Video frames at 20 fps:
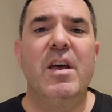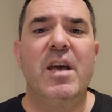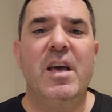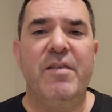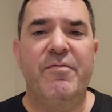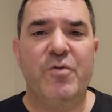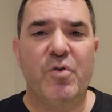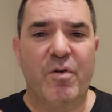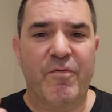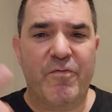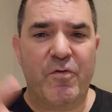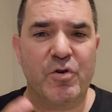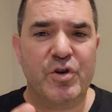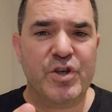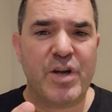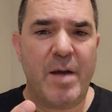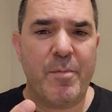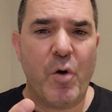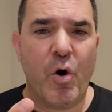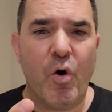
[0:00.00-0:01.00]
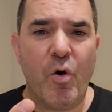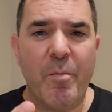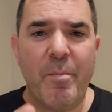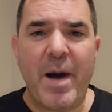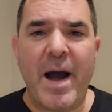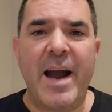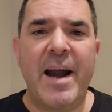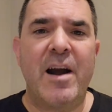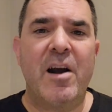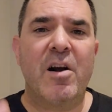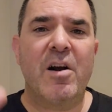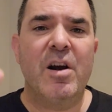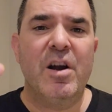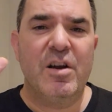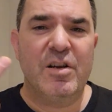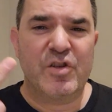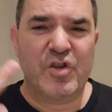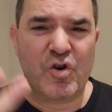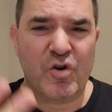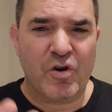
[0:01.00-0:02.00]
If you're a first-time home buyer,
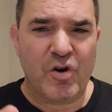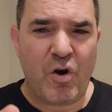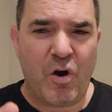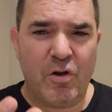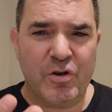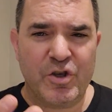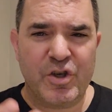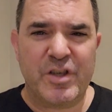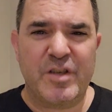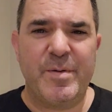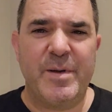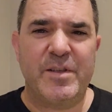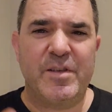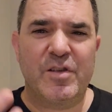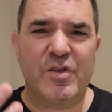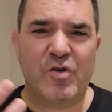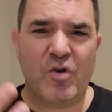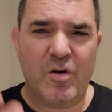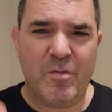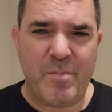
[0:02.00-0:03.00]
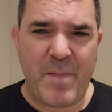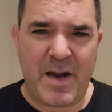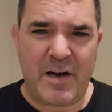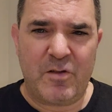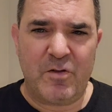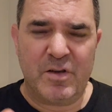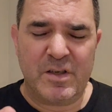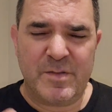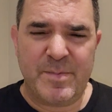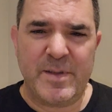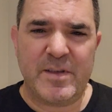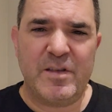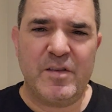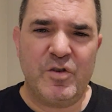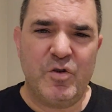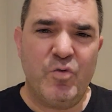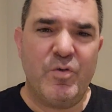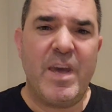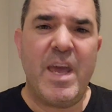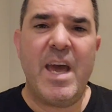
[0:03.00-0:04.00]
certain college expenses, certain medical
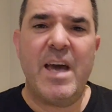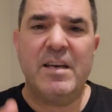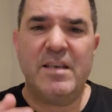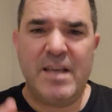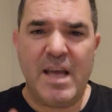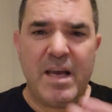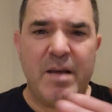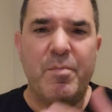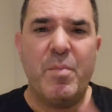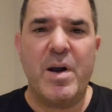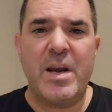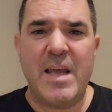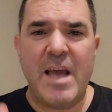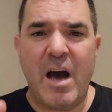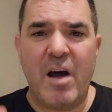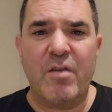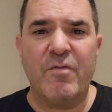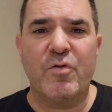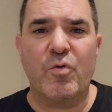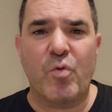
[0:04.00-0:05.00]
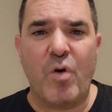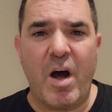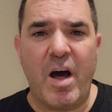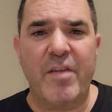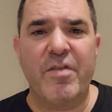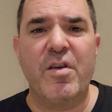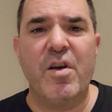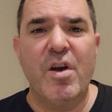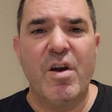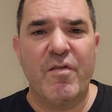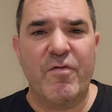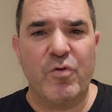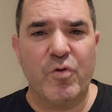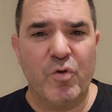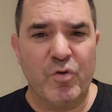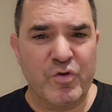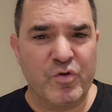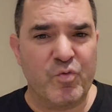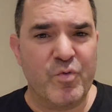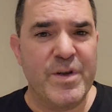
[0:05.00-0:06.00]
expenses, you can take money out of the Roth for
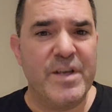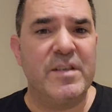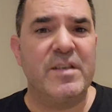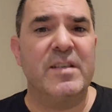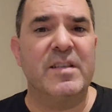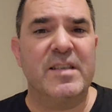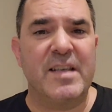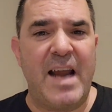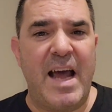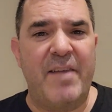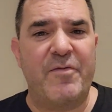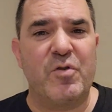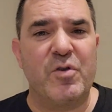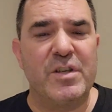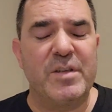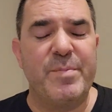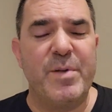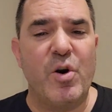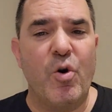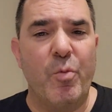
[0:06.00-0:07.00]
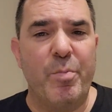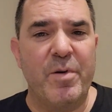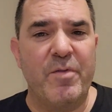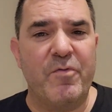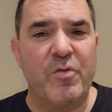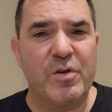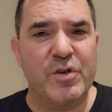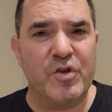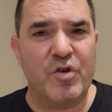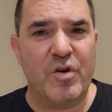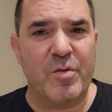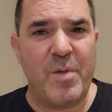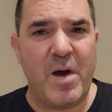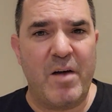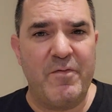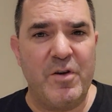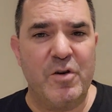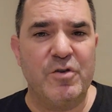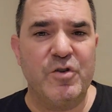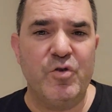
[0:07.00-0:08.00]
those reasons. And after it's been open for a certain
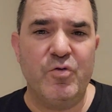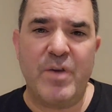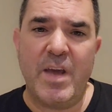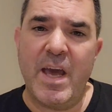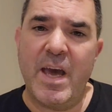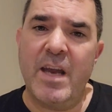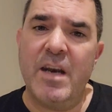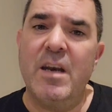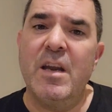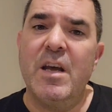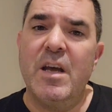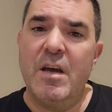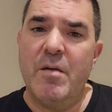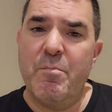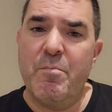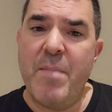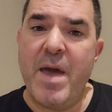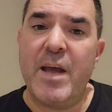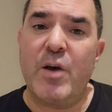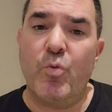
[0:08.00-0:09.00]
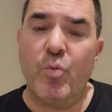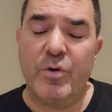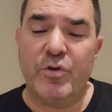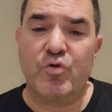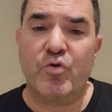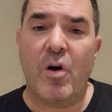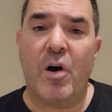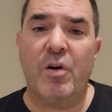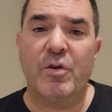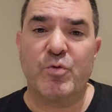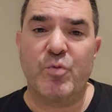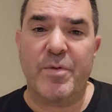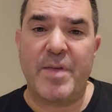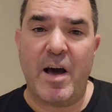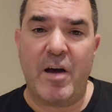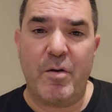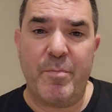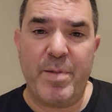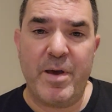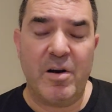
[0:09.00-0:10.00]
amount of years, you can make withdrawals
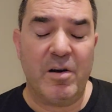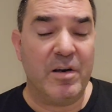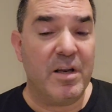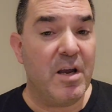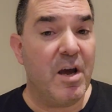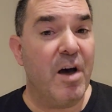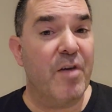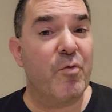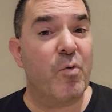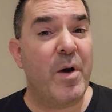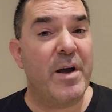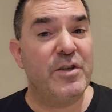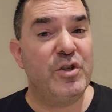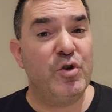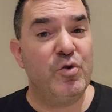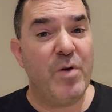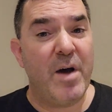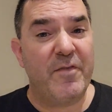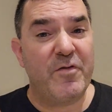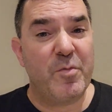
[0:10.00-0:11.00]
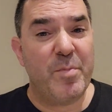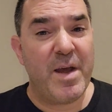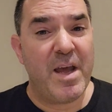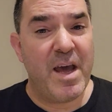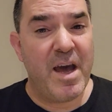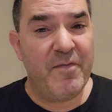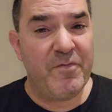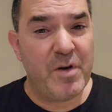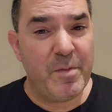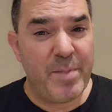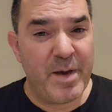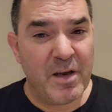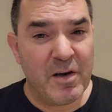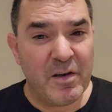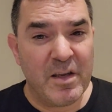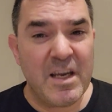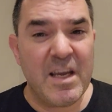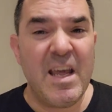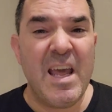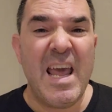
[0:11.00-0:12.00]
without a penalty. Otherwise, you do have to pay a hefty
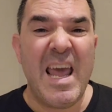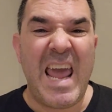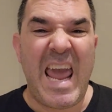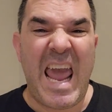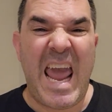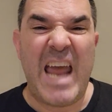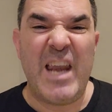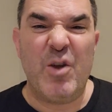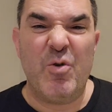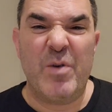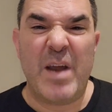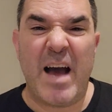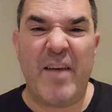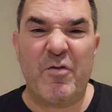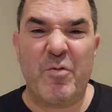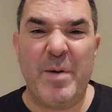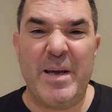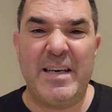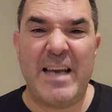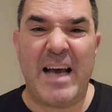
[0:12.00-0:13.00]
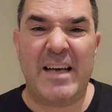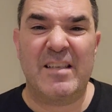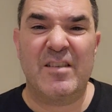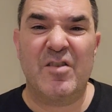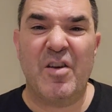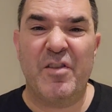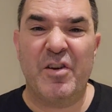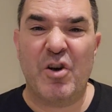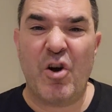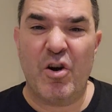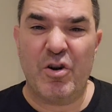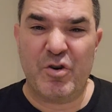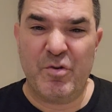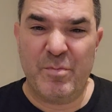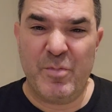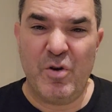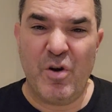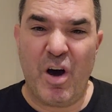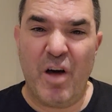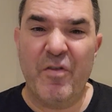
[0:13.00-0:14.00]
penalty, and you would have to pay taxes on
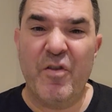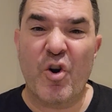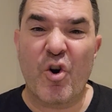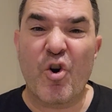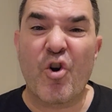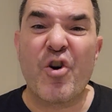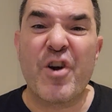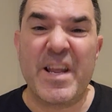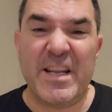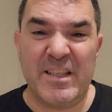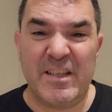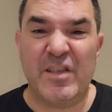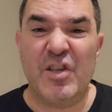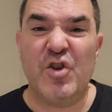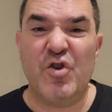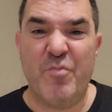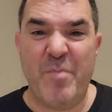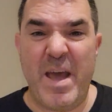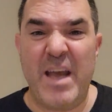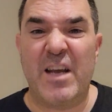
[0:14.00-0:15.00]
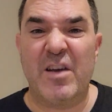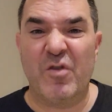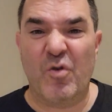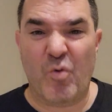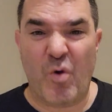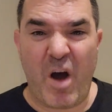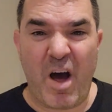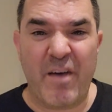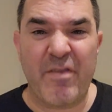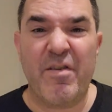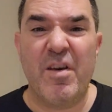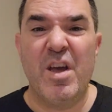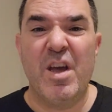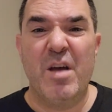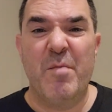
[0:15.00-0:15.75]
the earnings that you make in the Roth.